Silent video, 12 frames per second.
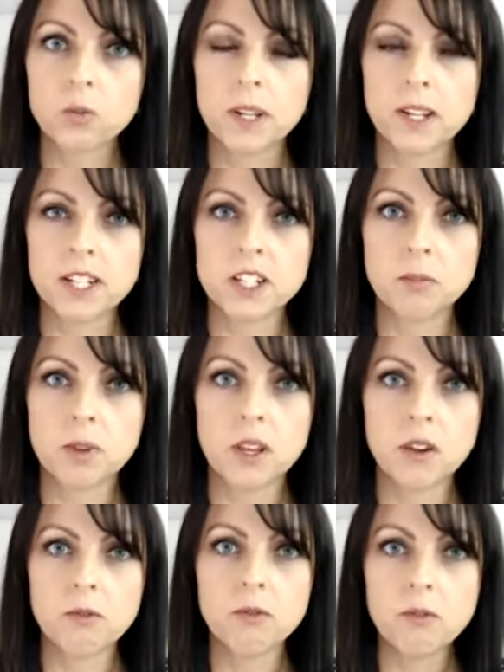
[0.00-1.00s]
we need to
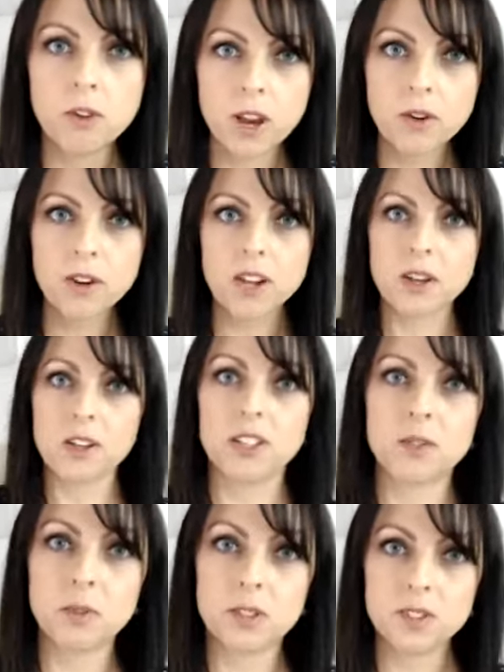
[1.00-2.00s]
be very
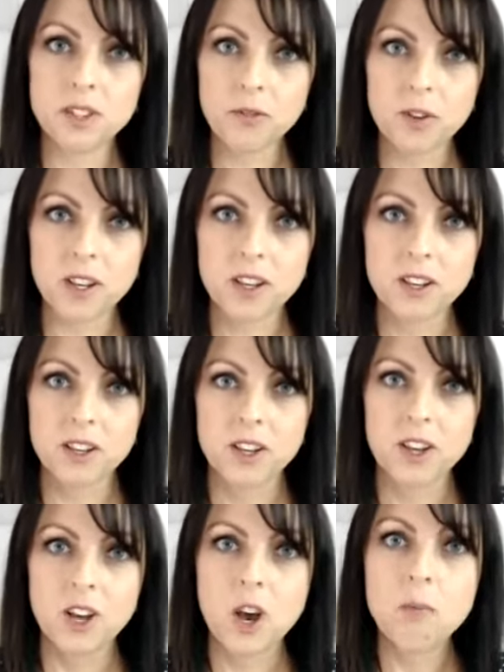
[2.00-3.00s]
specific
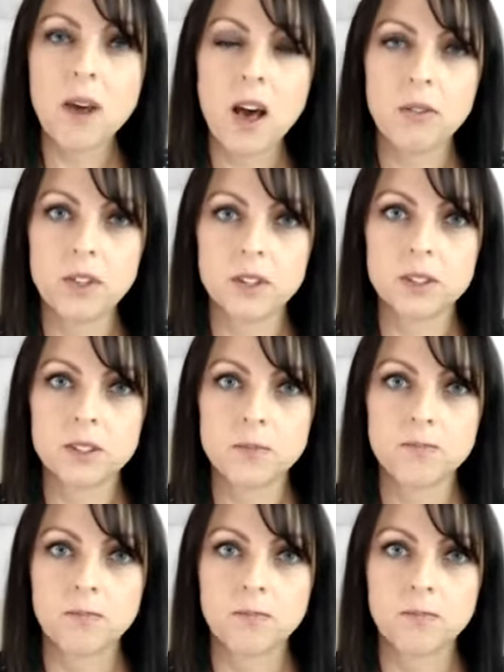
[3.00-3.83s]
about this.